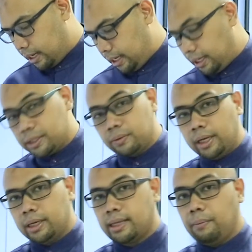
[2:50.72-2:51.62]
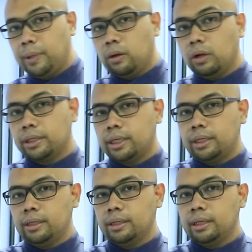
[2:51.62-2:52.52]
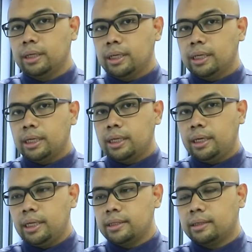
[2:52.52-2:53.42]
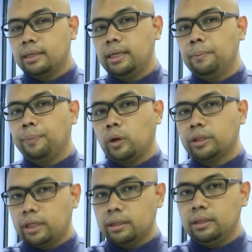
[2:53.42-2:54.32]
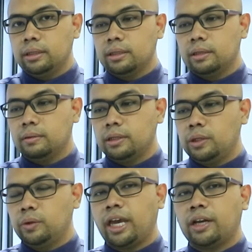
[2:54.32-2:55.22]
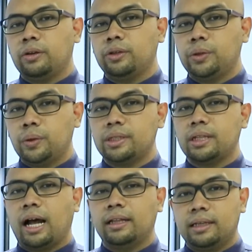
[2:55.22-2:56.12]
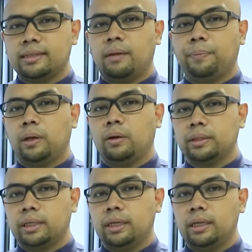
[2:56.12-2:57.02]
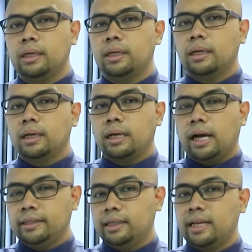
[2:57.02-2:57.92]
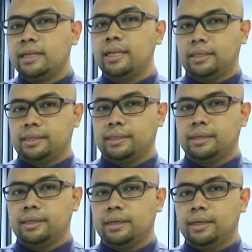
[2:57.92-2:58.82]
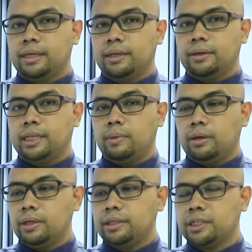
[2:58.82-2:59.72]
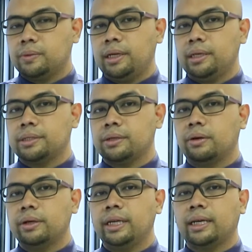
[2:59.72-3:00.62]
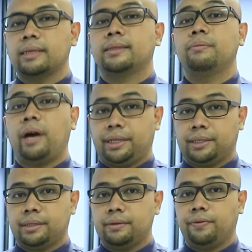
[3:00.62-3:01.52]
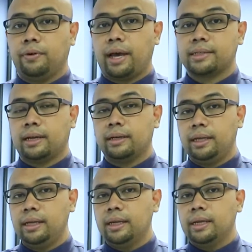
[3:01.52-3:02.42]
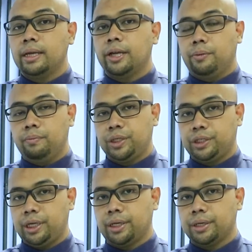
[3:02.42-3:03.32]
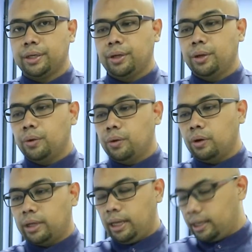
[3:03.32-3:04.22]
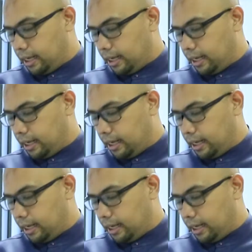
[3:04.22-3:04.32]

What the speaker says: then this one, the sample holder. These are really important. You cannot use other sample holder other than this. Okay, because this one is already customized for XRD machine. Okay, and